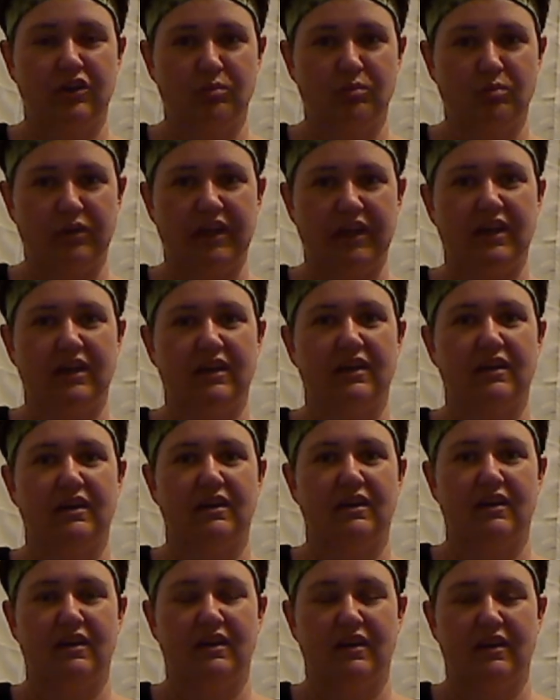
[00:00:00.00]
week,
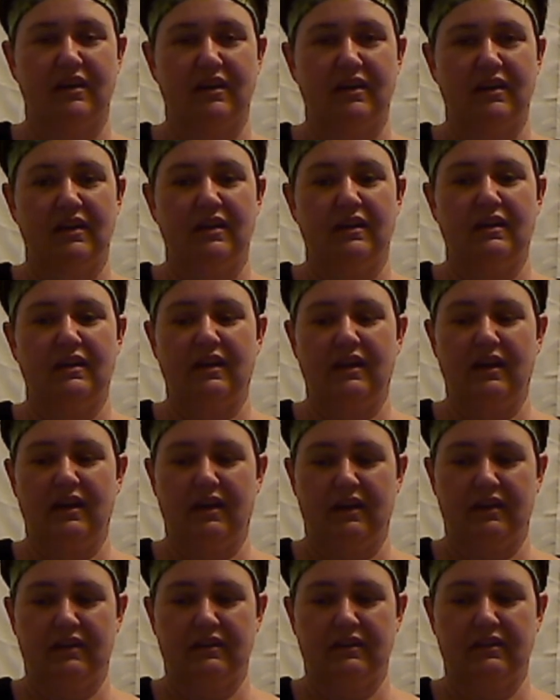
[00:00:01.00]

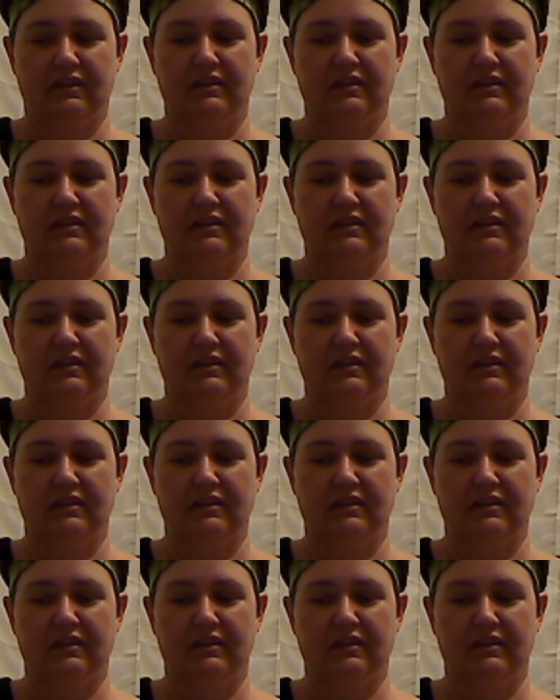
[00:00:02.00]
and